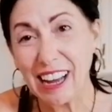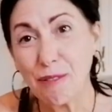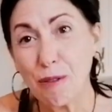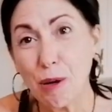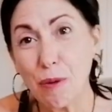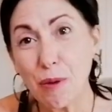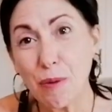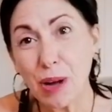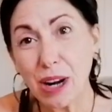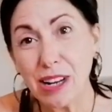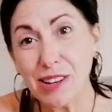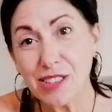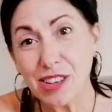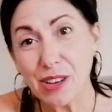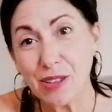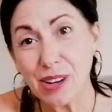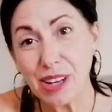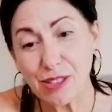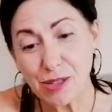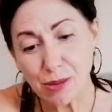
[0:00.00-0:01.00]
And what we want to
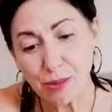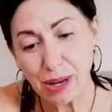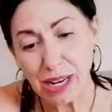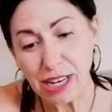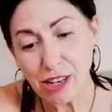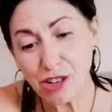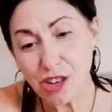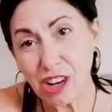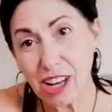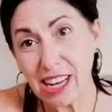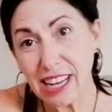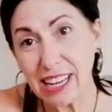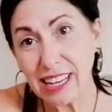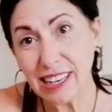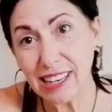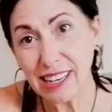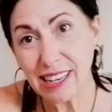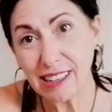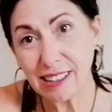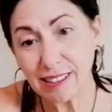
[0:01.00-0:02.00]
do is reach
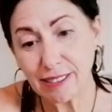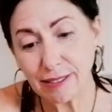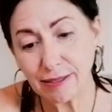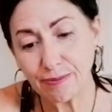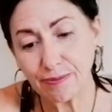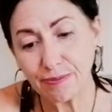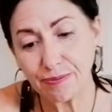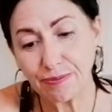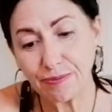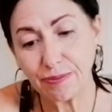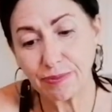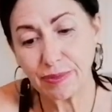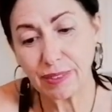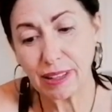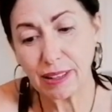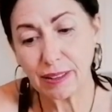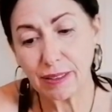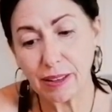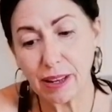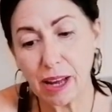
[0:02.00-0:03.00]
in
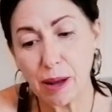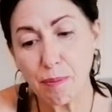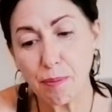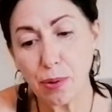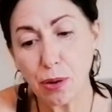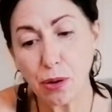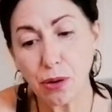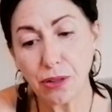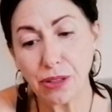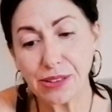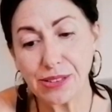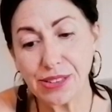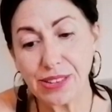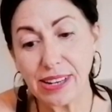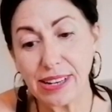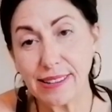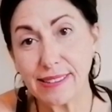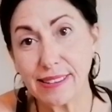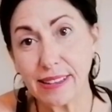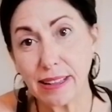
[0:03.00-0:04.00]
and pull the
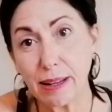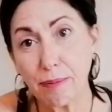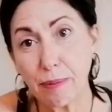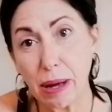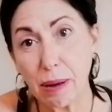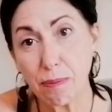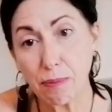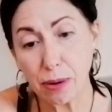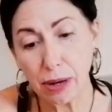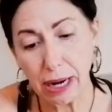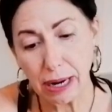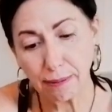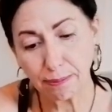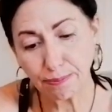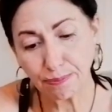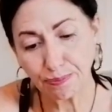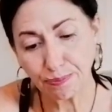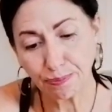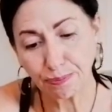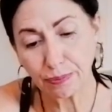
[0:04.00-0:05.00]
seeds in the
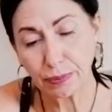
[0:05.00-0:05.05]
membrane.